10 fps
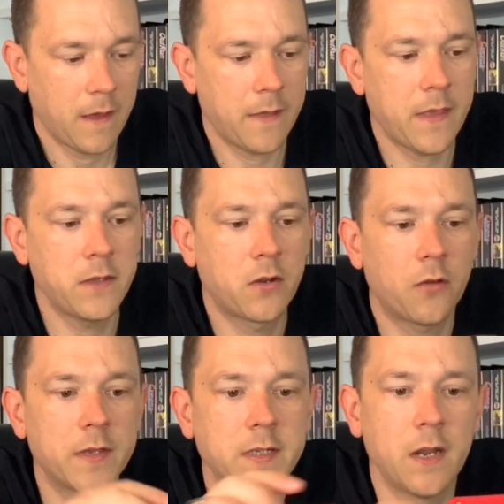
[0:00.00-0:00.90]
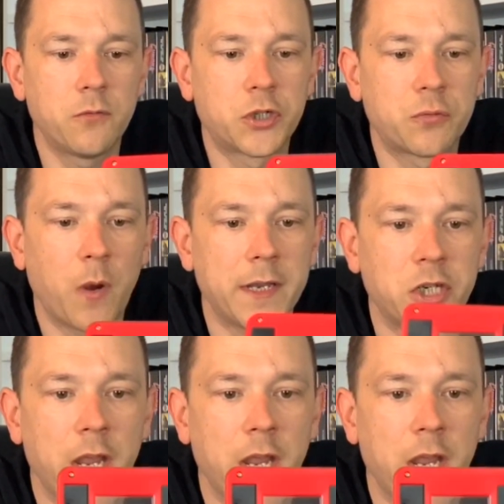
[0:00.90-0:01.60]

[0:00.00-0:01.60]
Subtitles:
And then you've got this little switch